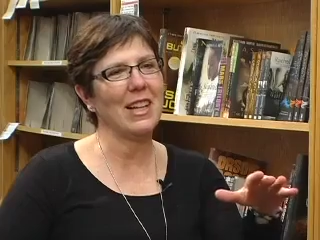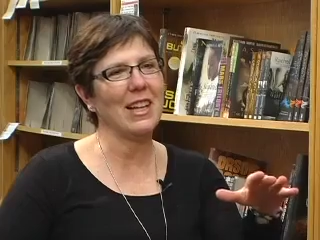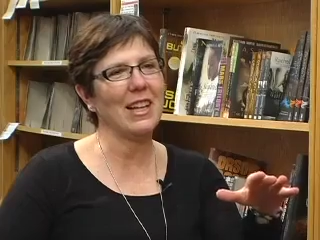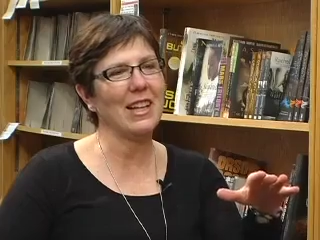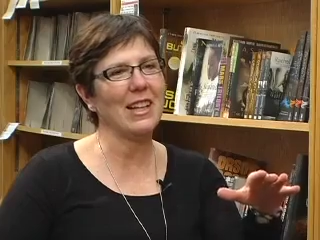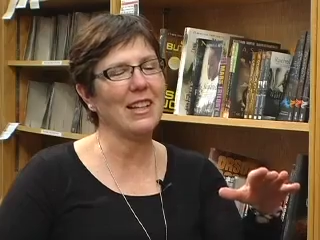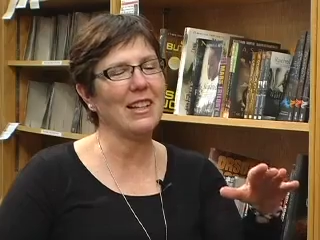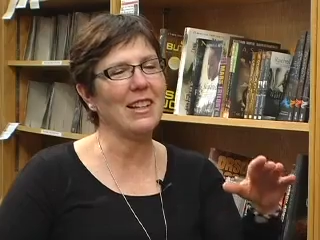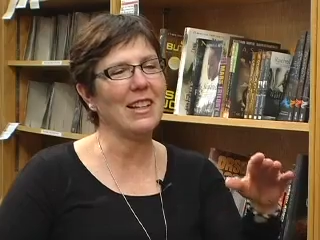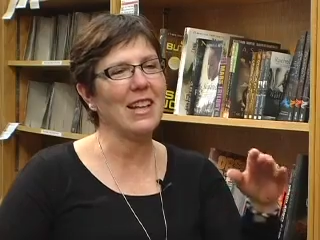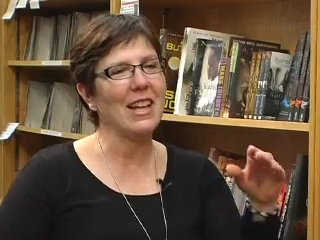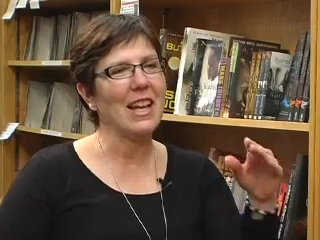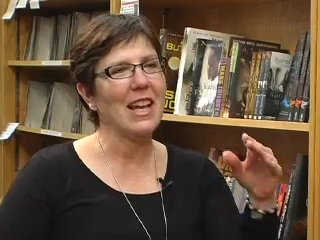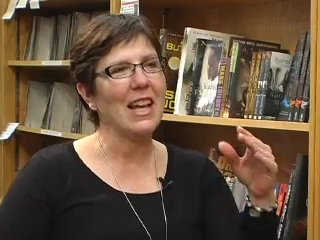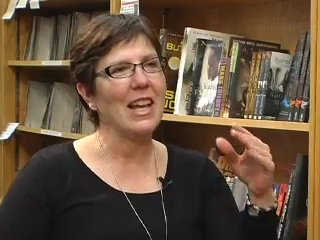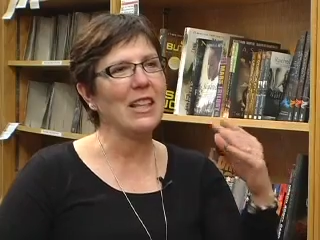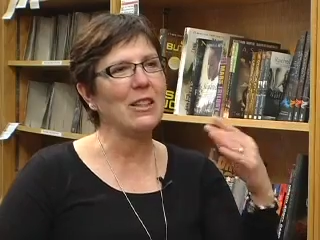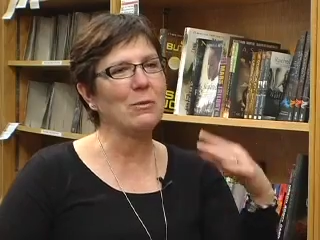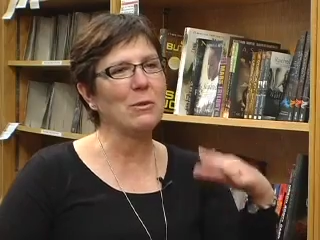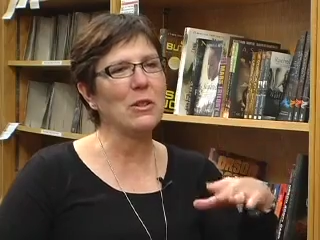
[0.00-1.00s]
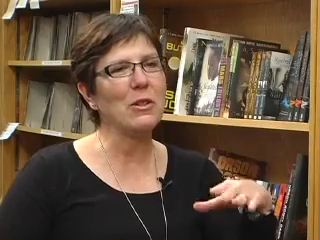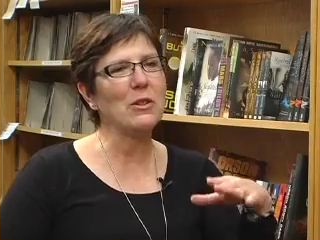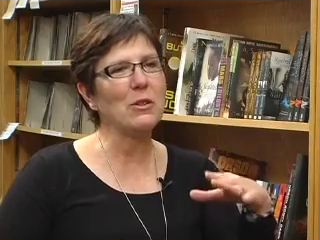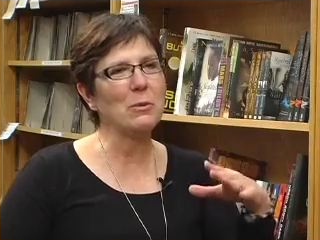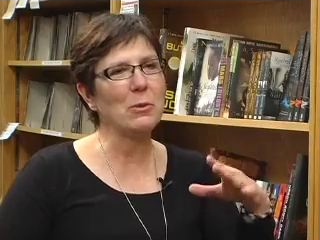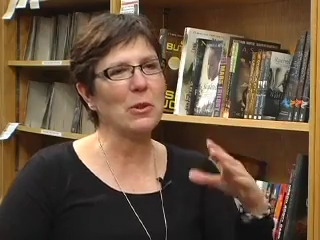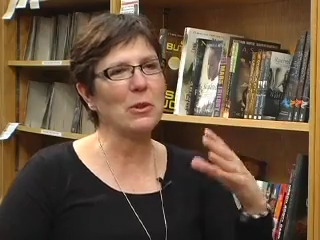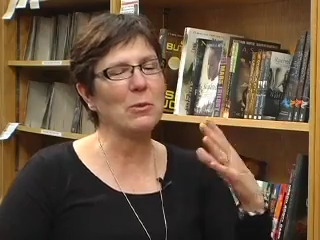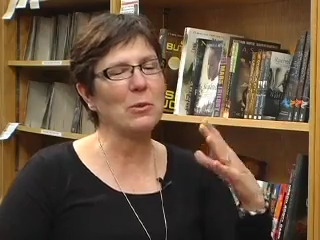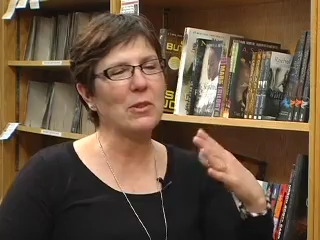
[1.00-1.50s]
and it's one of those
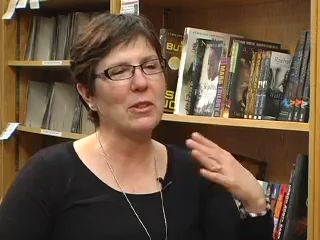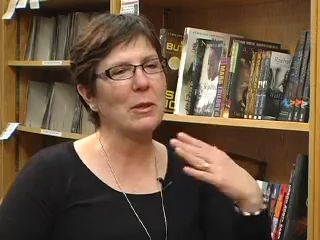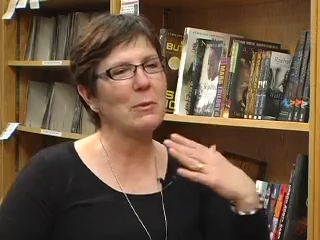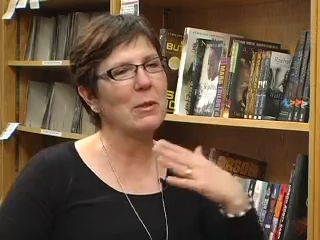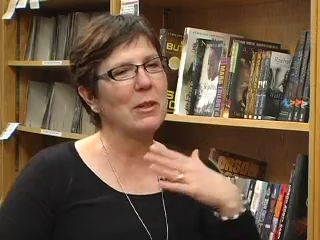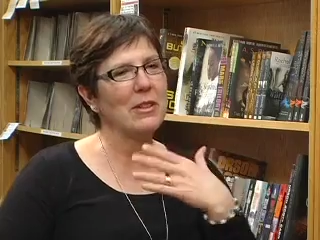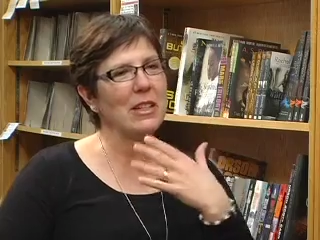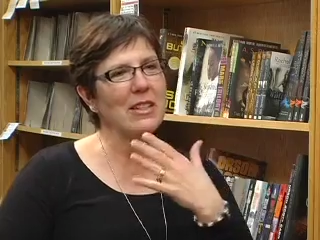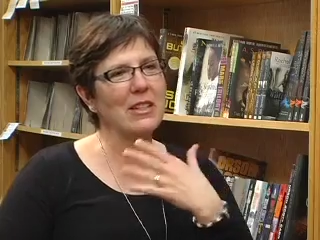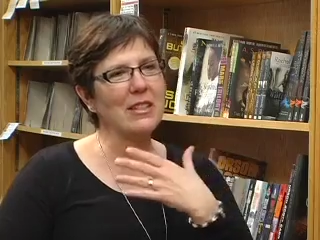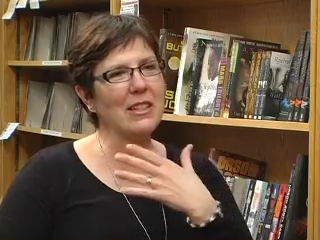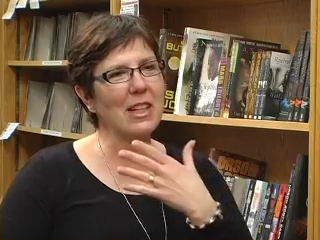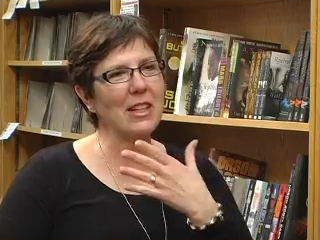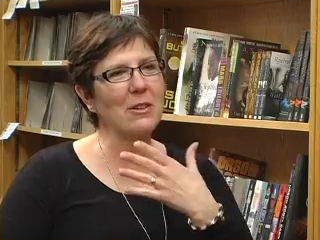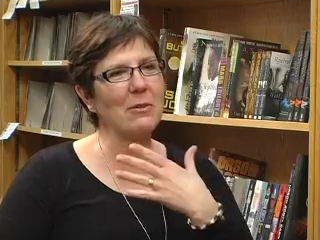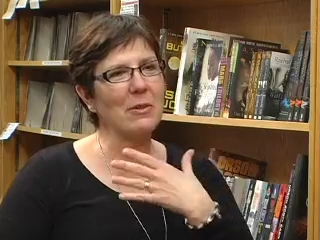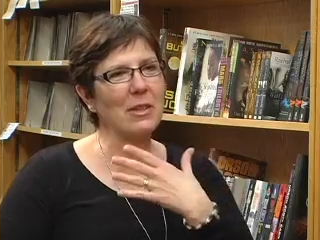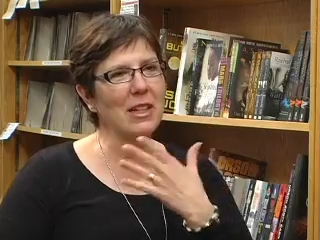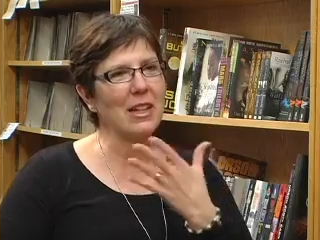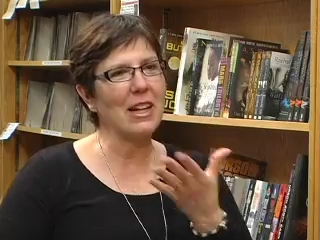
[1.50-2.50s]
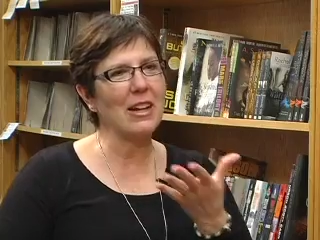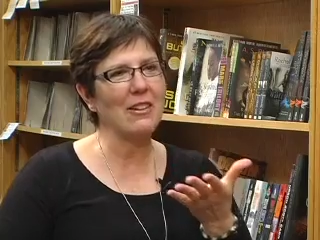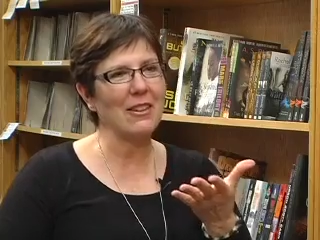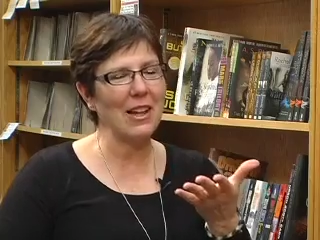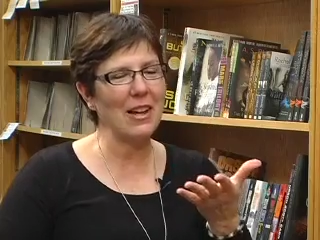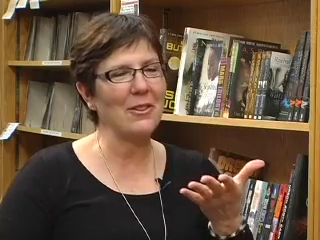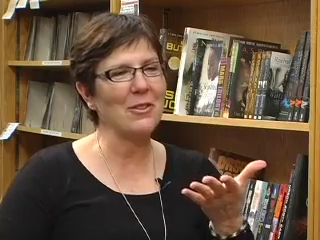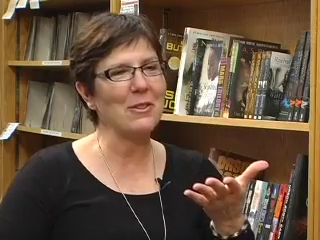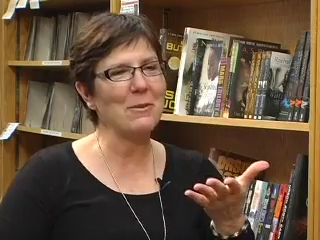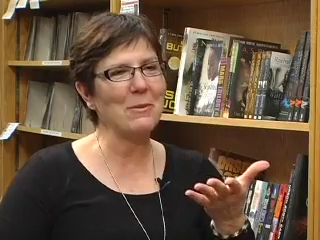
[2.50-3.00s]
books where sometimes I just had to read it out
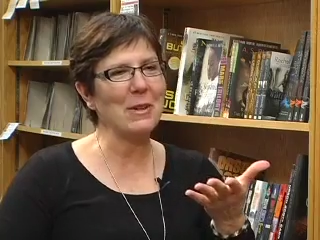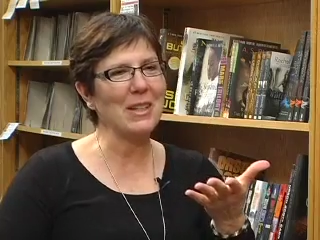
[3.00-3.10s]
loud to